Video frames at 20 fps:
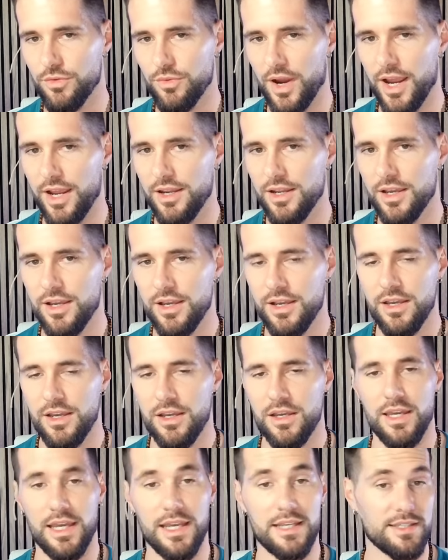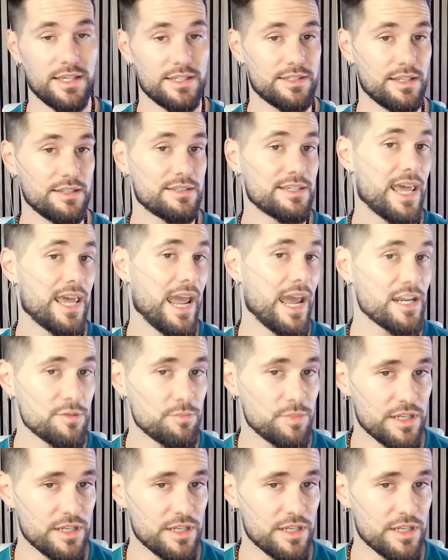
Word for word: right? Existence can't be